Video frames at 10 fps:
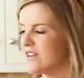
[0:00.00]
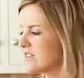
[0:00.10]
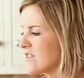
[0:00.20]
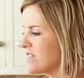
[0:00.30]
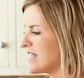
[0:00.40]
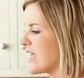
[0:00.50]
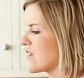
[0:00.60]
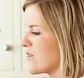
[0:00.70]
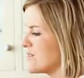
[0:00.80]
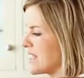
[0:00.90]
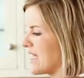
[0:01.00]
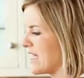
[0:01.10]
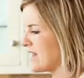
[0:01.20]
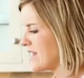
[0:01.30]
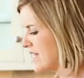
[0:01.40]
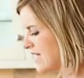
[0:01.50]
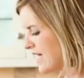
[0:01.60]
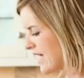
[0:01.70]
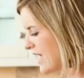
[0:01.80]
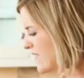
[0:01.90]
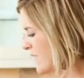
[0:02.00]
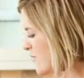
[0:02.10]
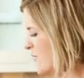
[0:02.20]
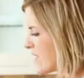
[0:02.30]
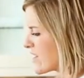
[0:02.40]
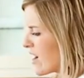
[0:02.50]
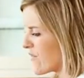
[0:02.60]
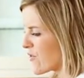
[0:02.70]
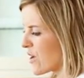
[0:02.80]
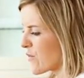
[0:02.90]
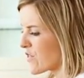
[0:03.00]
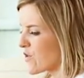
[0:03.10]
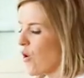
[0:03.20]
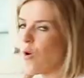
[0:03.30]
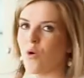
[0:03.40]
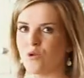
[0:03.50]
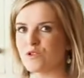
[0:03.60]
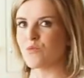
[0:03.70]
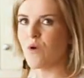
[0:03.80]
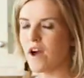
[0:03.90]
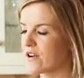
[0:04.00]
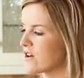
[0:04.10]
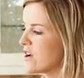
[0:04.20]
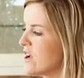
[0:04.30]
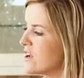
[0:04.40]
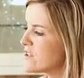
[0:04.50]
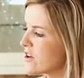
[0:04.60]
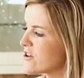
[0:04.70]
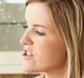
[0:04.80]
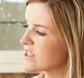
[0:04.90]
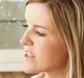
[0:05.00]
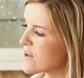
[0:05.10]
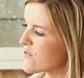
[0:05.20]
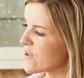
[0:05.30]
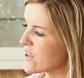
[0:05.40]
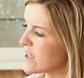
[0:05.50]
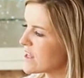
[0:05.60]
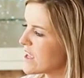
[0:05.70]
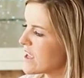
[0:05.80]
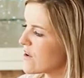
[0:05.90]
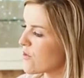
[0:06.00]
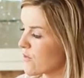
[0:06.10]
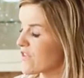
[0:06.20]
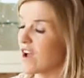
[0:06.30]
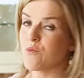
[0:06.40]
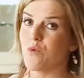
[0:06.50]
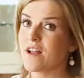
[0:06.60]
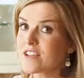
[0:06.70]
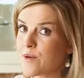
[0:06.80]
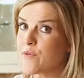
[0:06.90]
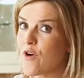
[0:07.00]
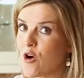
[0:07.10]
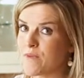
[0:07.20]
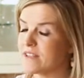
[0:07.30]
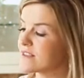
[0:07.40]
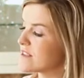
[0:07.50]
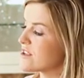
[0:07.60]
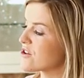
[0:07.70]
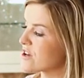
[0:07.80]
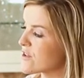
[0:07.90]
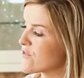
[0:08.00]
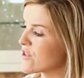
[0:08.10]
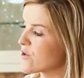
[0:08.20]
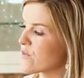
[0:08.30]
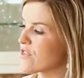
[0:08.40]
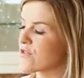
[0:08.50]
So the date goes in, and then we want to cover it with cold water. So you're just going to fill it. Well, we've got 1 cup of almonds, so you're going to fill it with